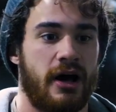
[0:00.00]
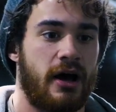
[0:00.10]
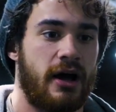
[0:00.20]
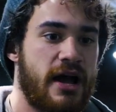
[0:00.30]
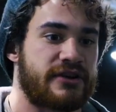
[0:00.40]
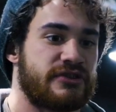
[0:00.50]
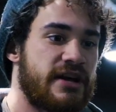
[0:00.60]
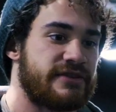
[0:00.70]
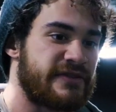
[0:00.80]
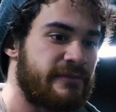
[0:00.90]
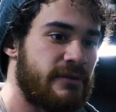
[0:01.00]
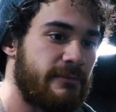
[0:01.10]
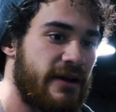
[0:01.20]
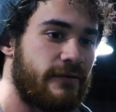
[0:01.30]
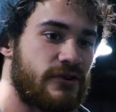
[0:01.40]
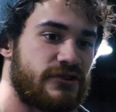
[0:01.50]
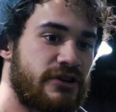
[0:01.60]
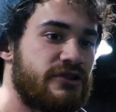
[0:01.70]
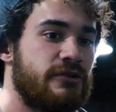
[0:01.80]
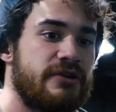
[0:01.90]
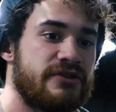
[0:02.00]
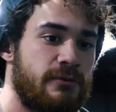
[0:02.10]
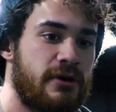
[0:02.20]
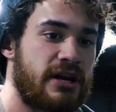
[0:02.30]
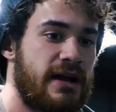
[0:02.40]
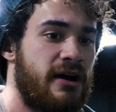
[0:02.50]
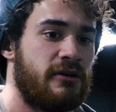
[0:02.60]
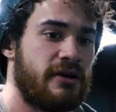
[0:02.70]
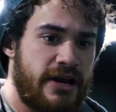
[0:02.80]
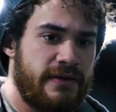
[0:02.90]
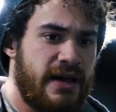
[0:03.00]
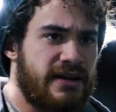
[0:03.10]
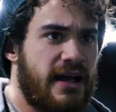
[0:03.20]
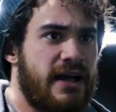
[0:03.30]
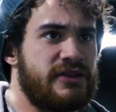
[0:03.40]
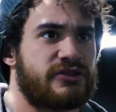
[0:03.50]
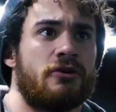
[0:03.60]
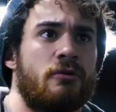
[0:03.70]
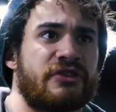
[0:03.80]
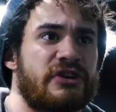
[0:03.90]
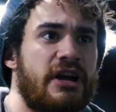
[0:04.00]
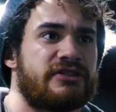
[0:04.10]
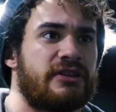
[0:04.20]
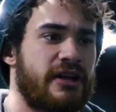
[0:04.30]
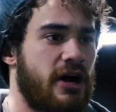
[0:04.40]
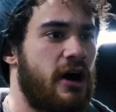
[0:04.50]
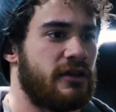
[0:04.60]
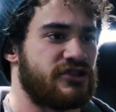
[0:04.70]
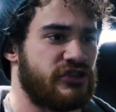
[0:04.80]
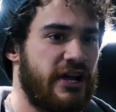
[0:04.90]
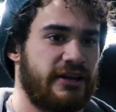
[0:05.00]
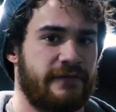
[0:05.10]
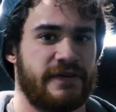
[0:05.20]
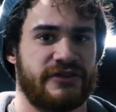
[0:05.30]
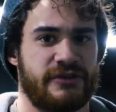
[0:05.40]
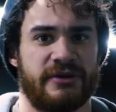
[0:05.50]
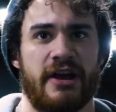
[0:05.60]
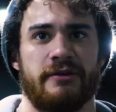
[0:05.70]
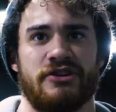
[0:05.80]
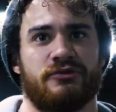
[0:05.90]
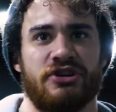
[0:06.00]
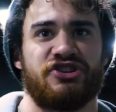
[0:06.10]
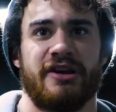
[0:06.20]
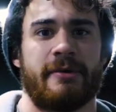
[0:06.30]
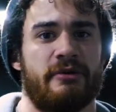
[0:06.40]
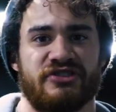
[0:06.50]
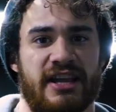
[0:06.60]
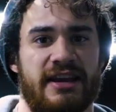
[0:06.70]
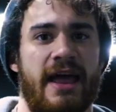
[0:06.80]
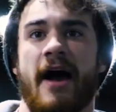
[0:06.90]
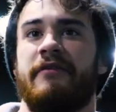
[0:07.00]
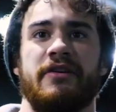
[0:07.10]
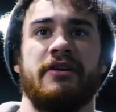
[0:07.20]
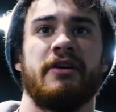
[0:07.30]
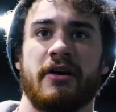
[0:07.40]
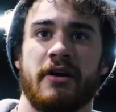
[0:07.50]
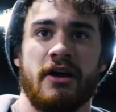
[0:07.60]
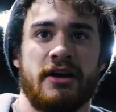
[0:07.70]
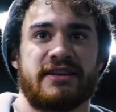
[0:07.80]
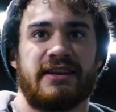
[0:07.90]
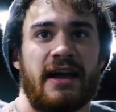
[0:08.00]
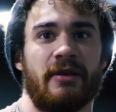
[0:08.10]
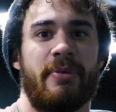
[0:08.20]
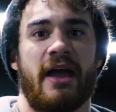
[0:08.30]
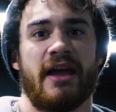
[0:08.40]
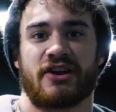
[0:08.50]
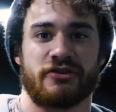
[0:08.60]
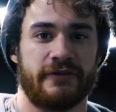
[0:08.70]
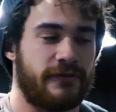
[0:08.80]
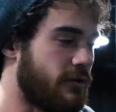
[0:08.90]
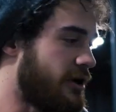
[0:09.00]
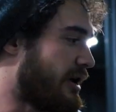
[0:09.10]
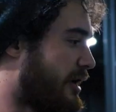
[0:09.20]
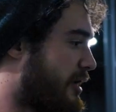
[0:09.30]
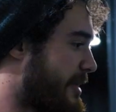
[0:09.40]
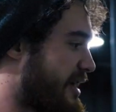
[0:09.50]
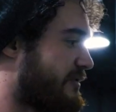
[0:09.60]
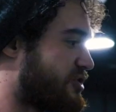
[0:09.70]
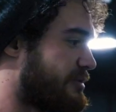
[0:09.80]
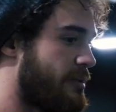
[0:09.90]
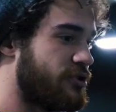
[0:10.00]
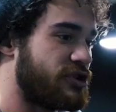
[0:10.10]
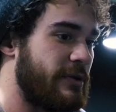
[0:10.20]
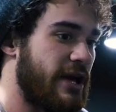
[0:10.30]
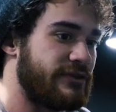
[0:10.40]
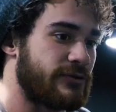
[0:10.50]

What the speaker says: exercises for me my first like 2 years of working out. Carried that into high school. Once I got to like college and had like VCU Cary Street Gym, I was like in heaven, because I didn't have to pay extra for it. I didn't have a gym membership in high